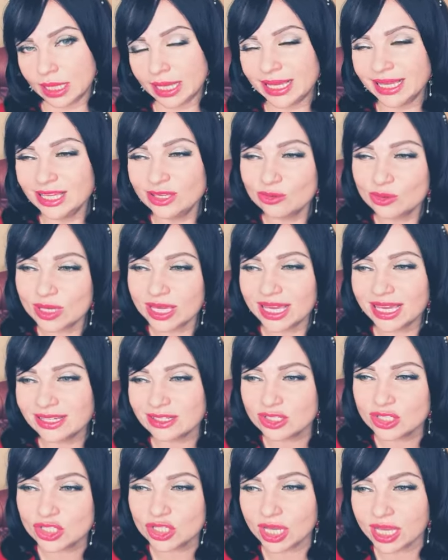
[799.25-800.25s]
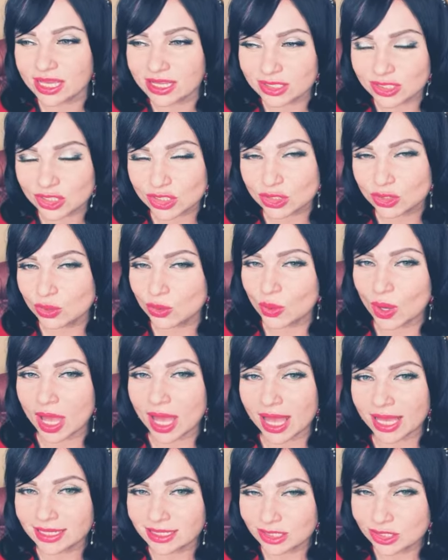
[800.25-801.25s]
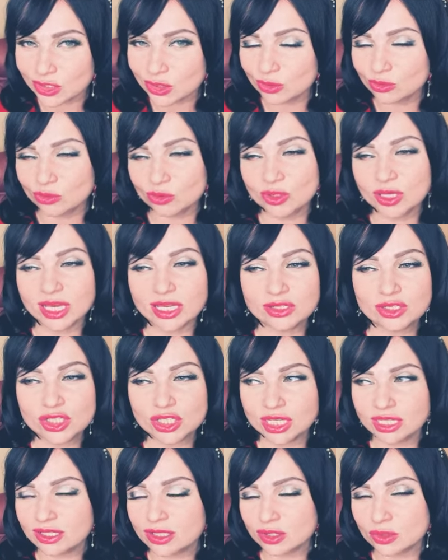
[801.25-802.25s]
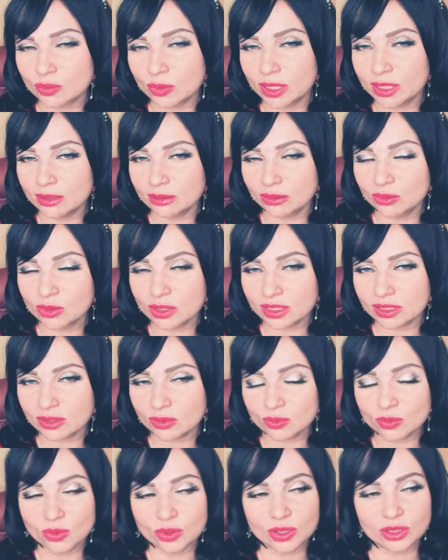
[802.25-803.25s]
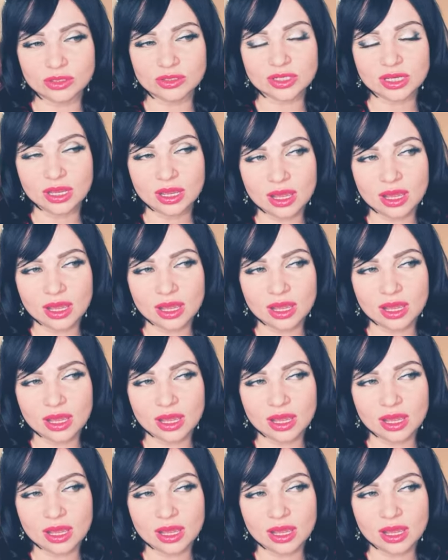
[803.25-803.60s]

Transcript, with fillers: You can't change your attitude. You can't change the way you look at the world